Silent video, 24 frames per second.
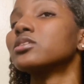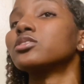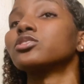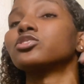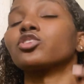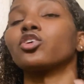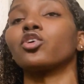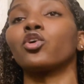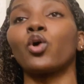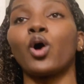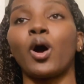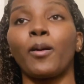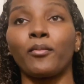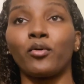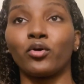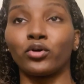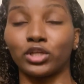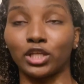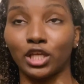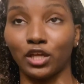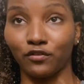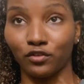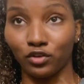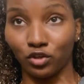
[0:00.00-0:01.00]
So I'm
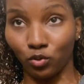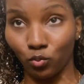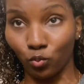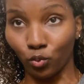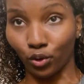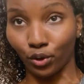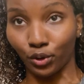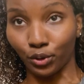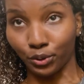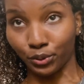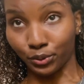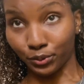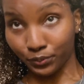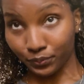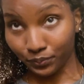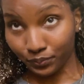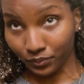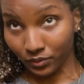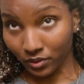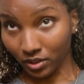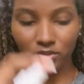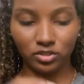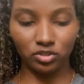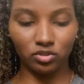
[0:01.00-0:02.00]
gonna give it a whirl.
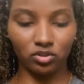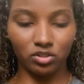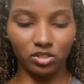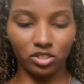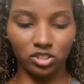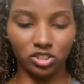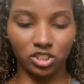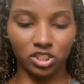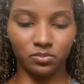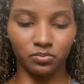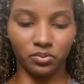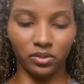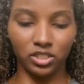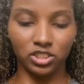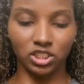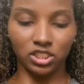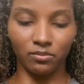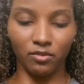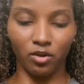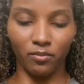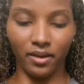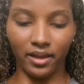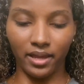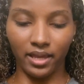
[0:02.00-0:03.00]
I'm just gonna spray
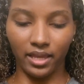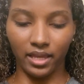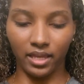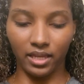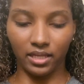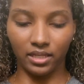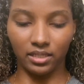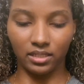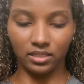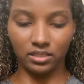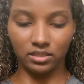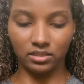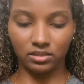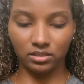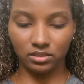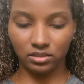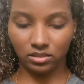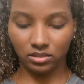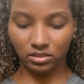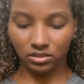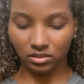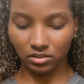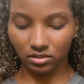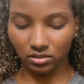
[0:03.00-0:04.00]
some on my
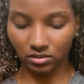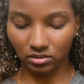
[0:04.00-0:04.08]
hands.